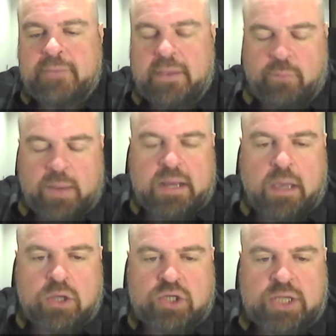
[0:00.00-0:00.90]
we're
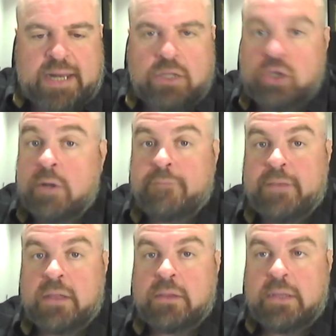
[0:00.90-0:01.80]
negotiating and you
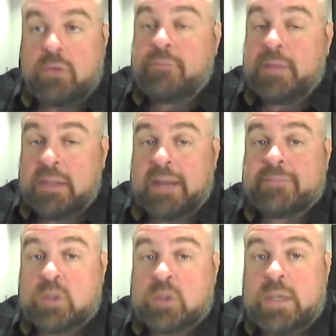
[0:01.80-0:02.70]
feel that I've
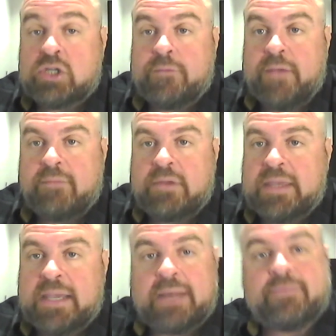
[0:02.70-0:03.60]
squeezed you for
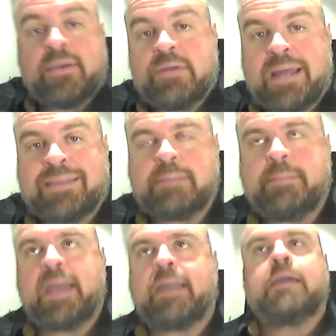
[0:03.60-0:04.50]
everything and I've given nothing
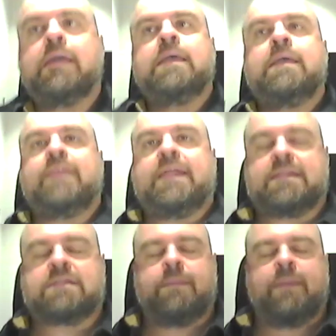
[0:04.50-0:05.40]
back, then
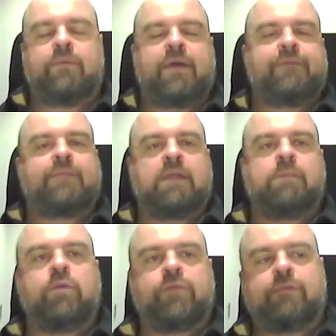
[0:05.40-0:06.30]
that's going to be a rough deal
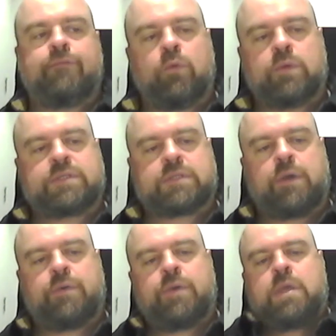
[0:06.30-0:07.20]
moving forward.
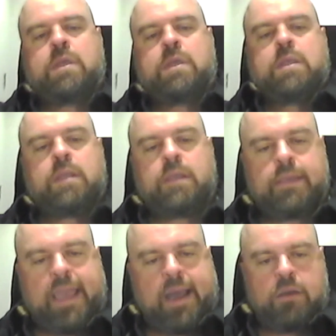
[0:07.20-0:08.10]
So,
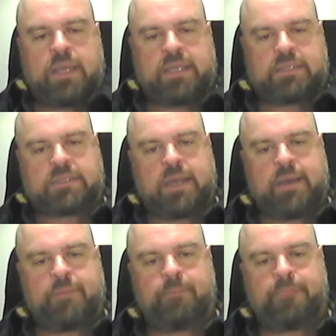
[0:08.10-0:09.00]
Yeah, it's
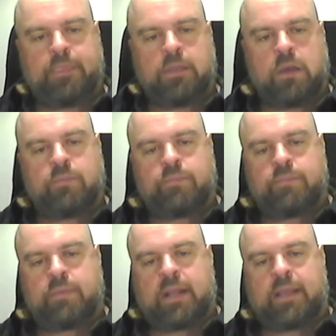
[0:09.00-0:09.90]

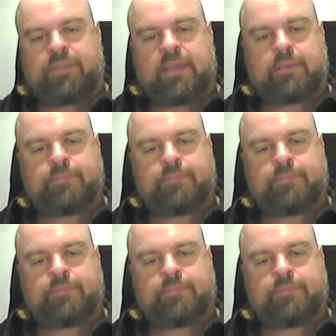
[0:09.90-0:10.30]
I think